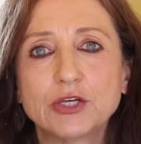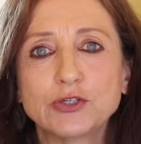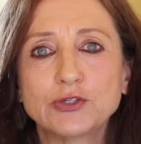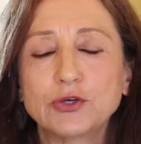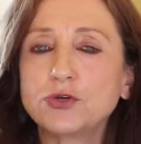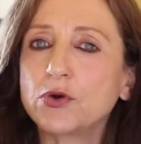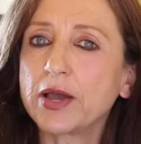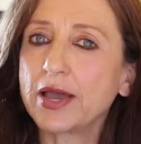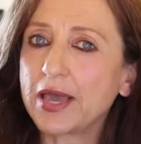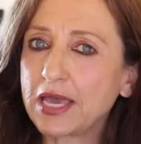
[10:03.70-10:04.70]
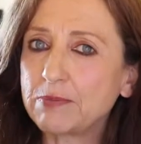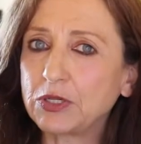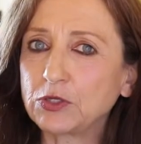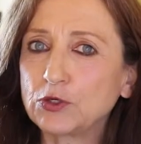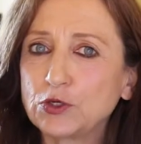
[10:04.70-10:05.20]
So you are
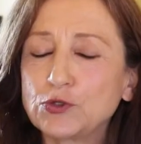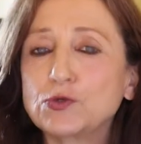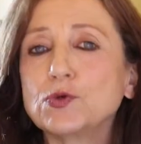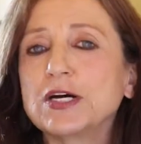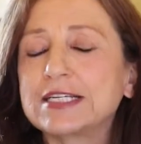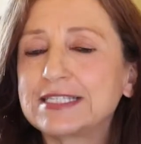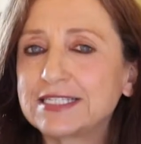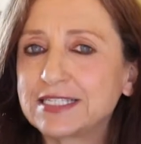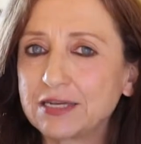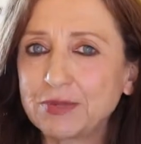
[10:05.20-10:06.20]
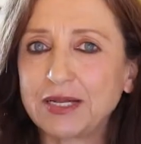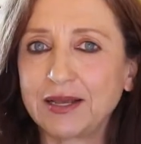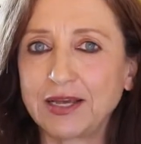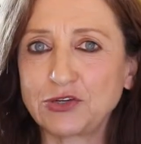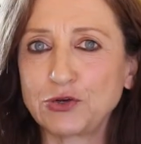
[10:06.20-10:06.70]
able to
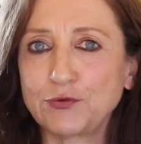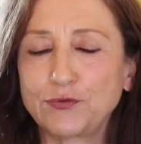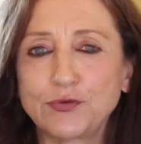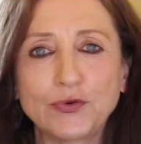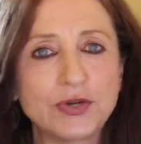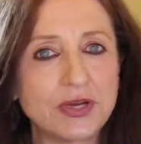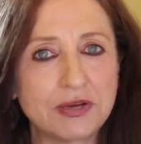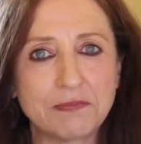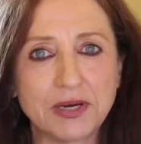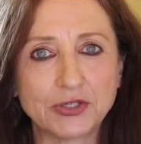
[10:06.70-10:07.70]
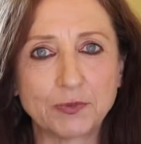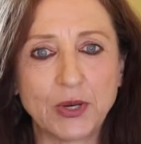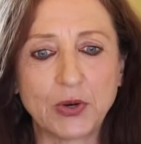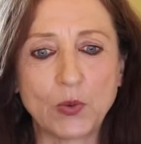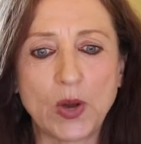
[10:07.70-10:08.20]
assimilate your food in a much
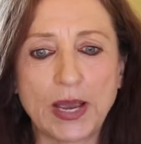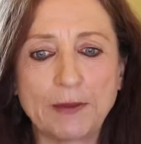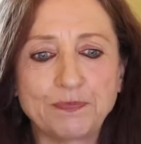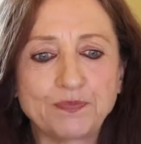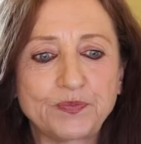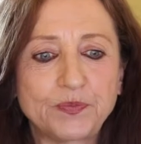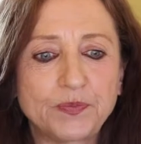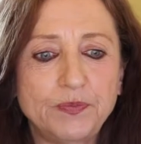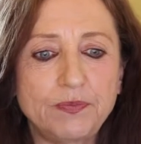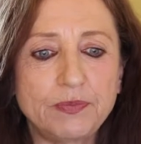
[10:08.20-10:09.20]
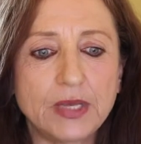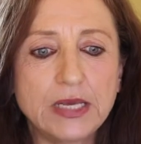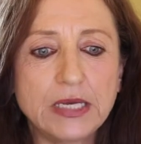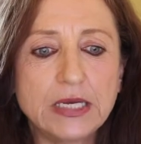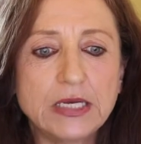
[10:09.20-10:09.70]
better way.
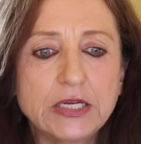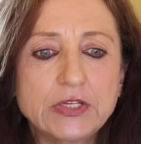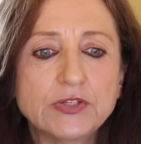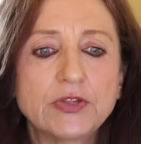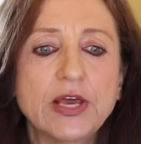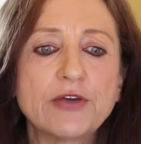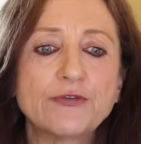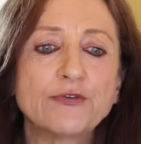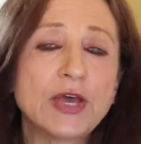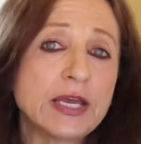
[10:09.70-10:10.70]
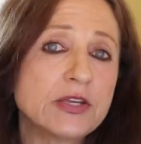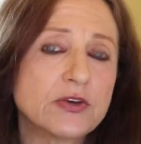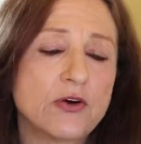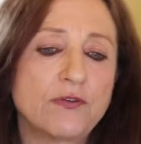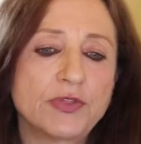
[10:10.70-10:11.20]
So the effect
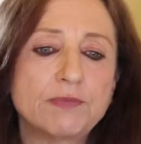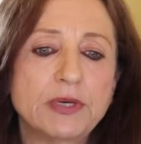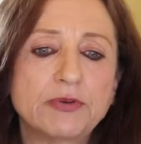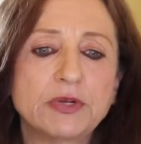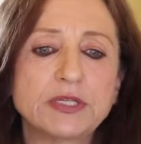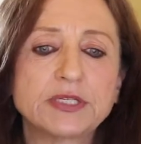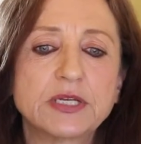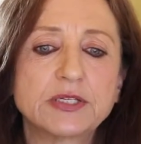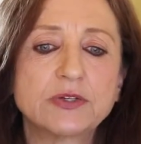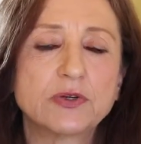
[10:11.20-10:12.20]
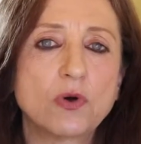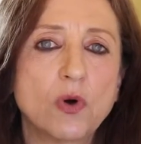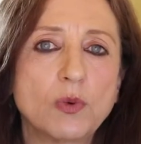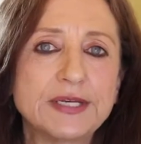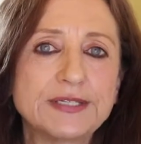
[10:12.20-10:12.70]
of the minerals does not
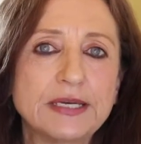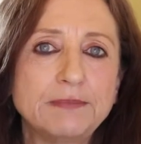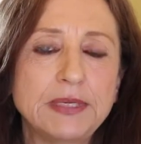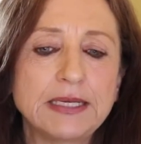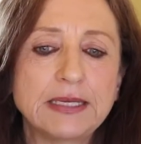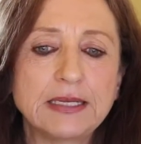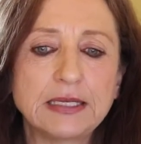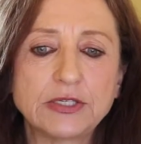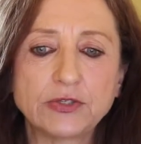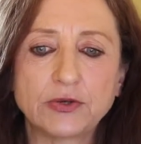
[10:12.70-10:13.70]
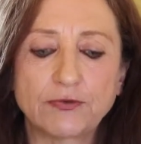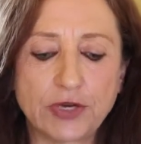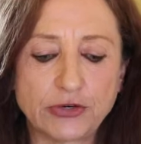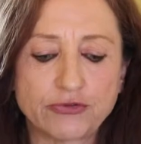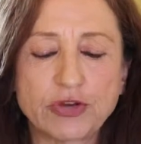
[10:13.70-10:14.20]
always immediately sort of
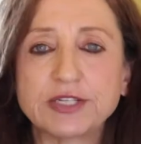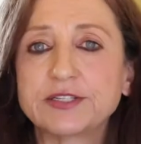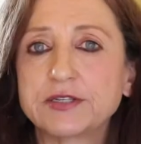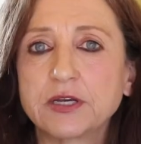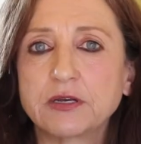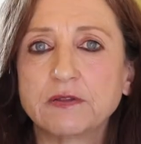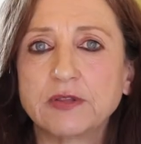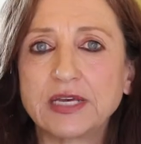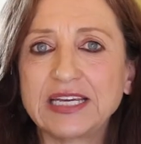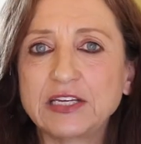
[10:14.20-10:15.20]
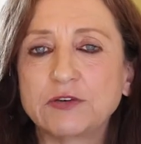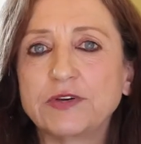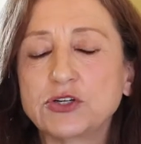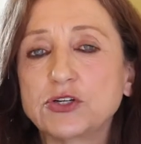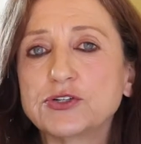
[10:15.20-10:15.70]
address the
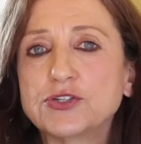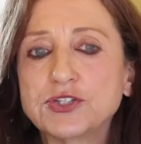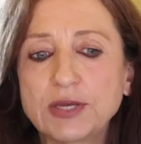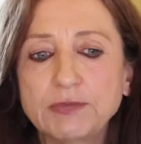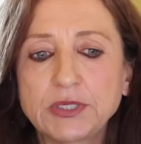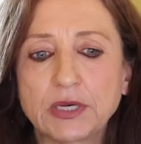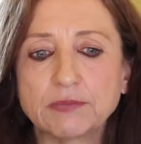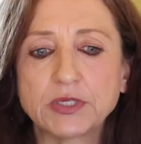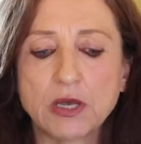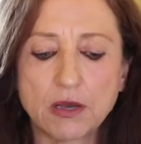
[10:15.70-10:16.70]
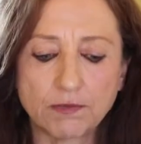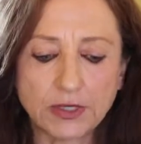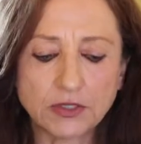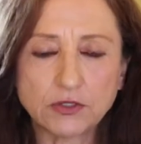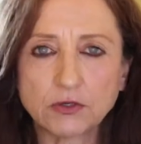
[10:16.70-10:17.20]
individual symptoms, but
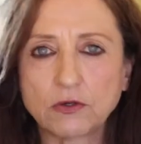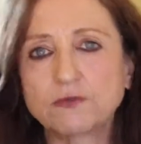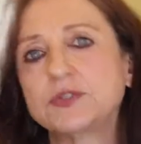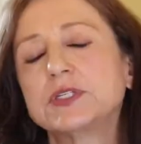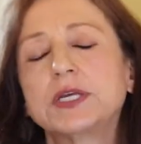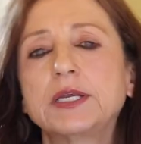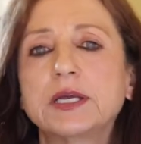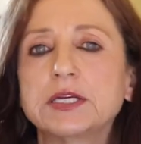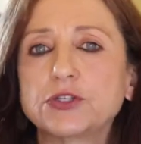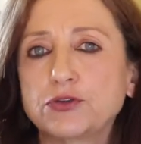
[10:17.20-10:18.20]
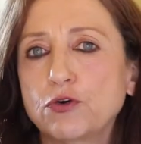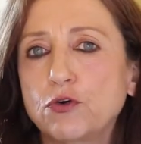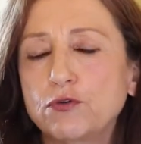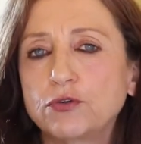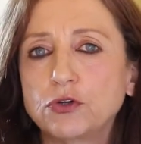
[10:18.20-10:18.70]
it's sort of seen as an
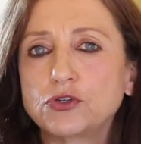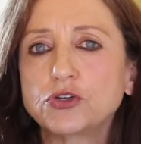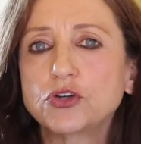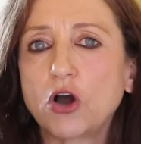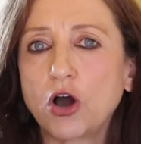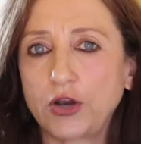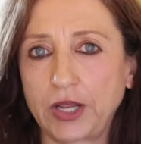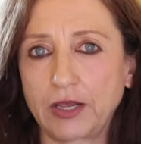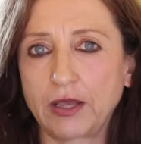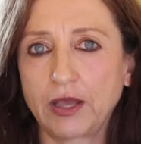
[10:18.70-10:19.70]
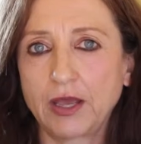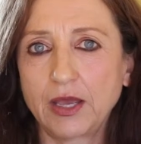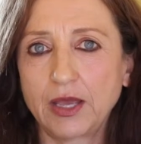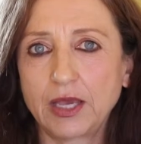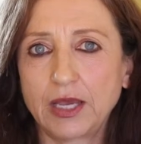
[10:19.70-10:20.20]
overall tonic.
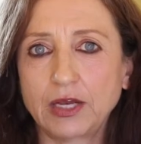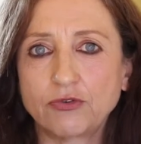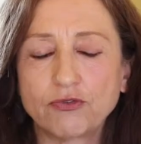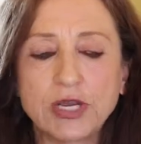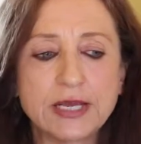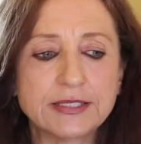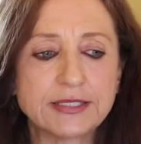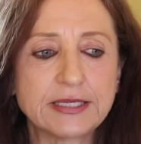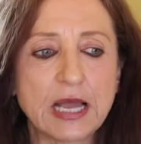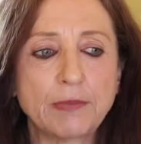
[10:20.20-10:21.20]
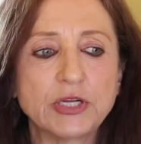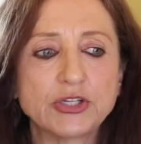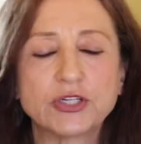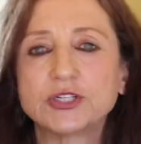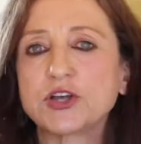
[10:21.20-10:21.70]
It
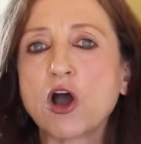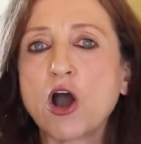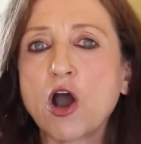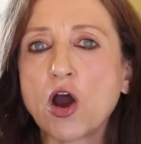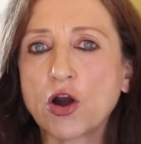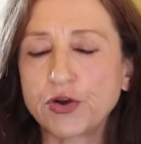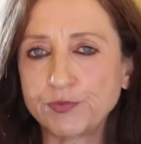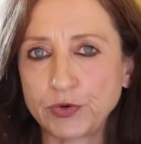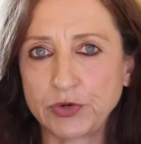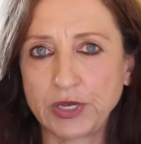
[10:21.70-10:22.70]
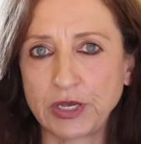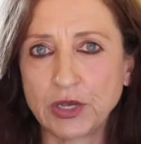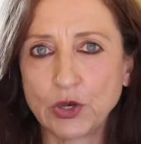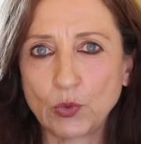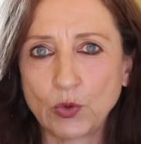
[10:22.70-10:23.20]
reestablishes a harmony
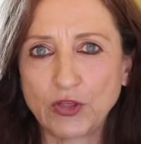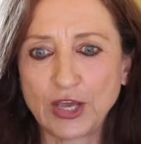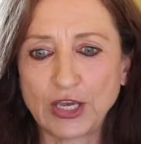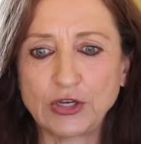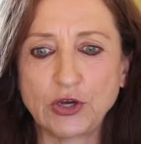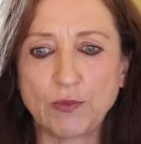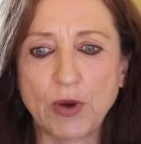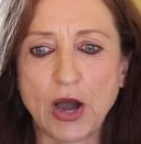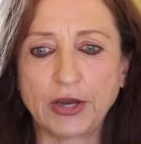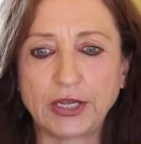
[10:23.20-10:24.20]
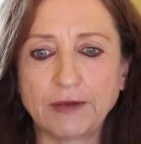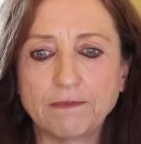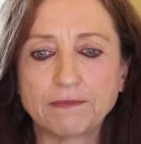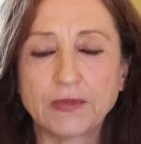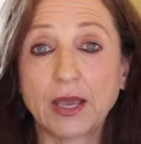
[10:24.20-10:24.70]
within your body
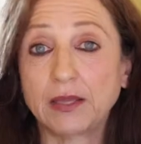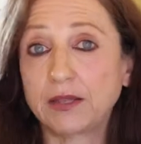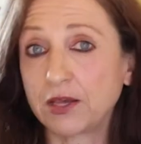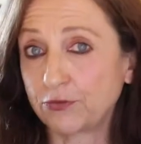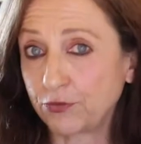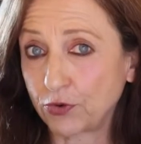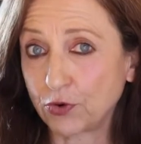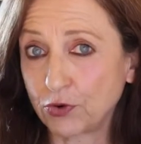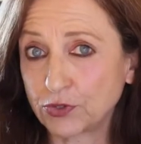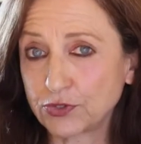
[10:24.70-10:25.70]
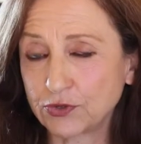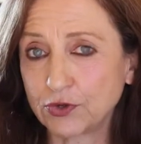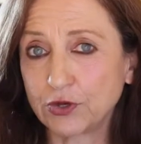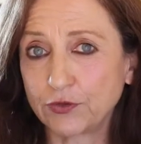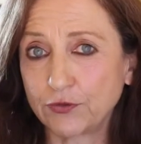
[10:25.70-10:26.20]
and therefore also
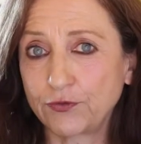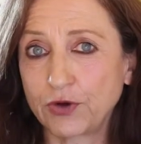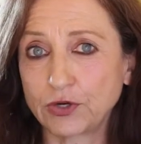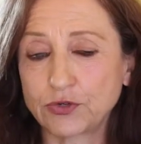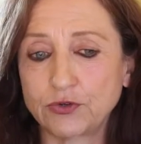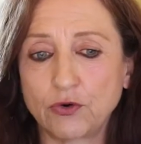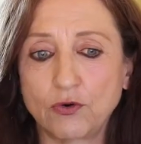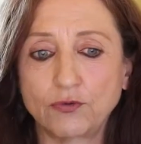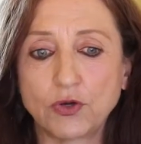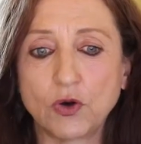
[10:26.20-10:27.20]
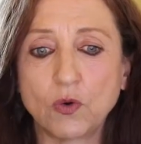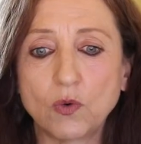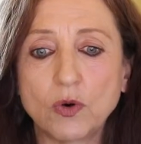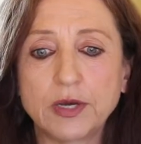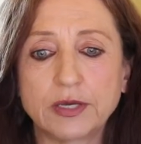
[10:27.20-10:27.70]
the function of your
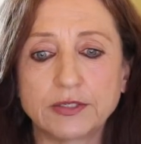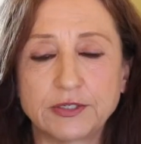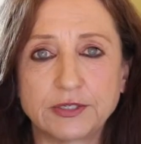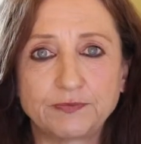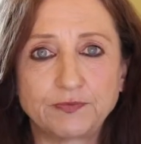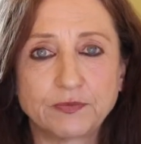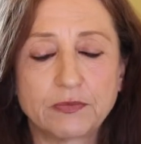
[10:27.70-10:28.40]
organs.